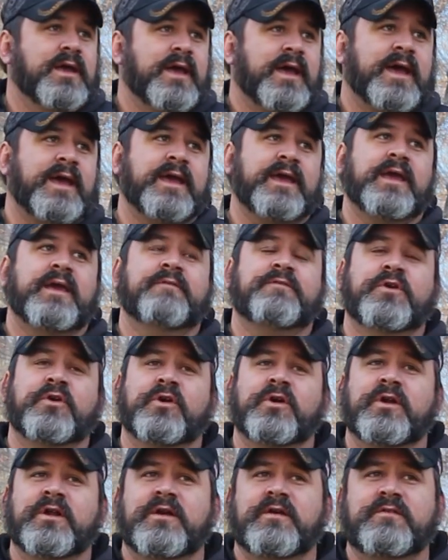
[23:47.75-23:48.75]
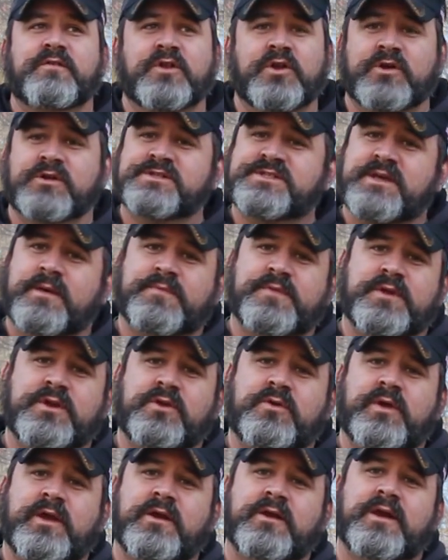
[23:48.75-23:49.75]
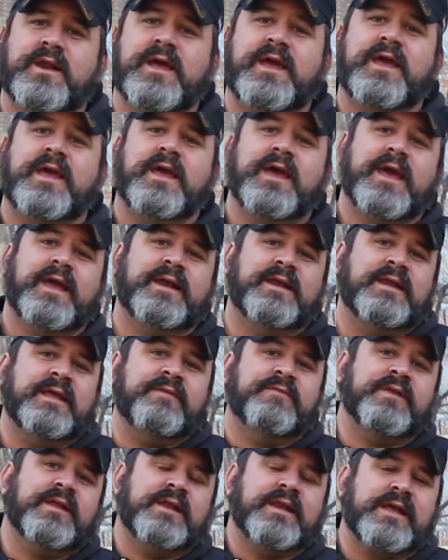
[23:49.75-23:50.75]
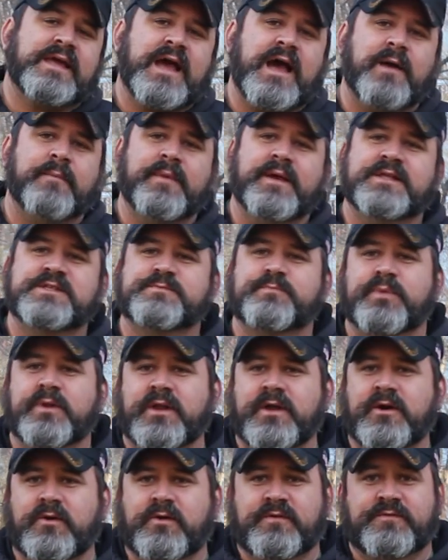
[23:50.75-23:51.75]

Hey, if you're going to learn something new here today, hey, leave it in the comments below.